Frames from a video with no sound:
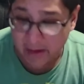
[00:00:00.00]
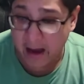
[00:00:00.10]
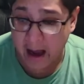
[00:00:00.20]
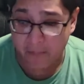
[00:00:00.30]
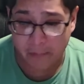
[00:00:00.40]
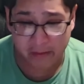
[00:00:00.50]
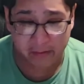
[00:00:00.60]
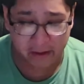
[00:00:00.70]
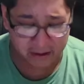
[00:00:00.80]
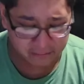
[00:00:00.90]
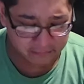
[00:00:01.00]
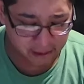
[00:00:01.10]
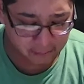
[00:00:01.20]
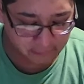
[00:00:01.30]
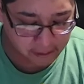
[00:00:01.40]
happens on
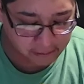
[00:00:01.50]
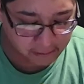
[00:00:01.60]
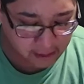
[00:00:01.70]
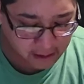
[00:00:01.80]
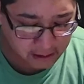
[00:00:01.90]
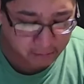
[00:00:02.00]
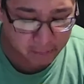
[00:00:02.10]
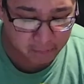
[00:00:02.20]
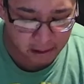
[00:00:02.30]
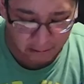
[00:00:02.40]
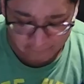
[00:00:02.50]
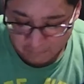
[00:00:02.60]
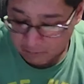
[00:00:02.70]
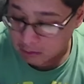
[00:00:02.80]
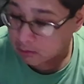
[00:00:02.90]
January 10 and 12,
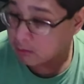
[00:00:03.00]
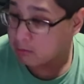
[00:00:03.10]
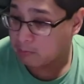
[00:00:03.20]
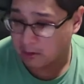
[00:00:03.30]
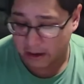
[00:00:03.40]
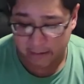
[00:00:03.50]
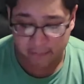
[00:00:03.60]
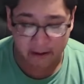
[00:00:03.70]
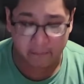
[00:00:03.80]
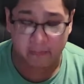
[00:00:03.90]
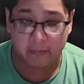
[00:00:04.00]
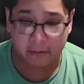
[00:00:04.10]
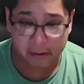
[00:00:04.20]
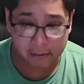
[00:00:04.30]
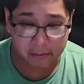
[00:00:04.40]
where they travel to
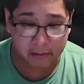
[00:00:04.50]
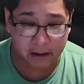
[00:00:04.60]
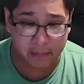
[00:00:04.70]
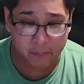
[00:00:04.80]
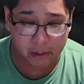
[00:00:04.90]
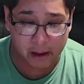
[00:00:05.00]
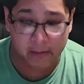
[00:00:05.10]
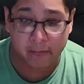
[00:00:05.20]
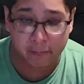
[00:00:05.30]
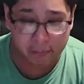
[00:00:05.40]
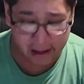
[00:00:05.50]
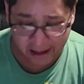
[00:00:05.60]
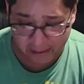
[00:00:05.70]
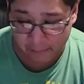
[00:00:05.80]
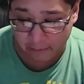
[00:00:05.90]
Houston and play 2
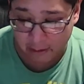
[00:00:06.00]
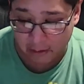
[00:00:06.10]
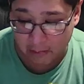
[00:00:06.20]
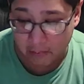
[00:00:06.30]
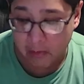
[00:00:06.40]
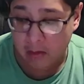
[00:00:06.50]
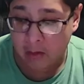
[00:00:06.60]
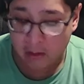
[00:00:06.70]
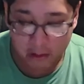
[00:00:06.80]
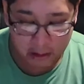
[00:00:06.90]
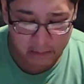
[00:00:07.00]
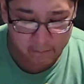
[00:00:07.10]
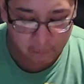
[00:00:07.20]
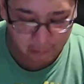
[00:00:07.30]
games in 4